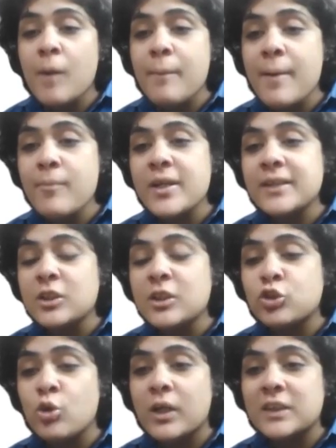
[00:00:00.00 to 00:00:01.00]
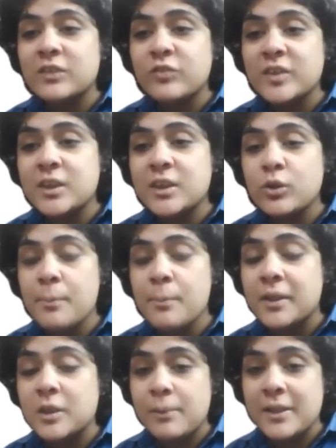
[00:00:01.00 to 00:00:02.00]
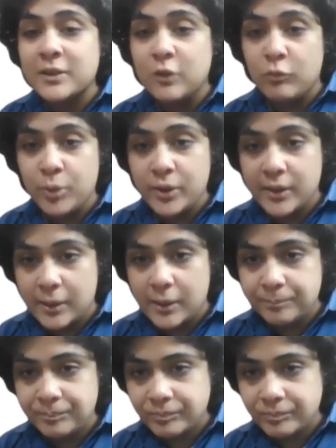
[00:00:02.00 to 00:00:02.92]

commemorates Ashoka's visit to the birthplace of Buddha.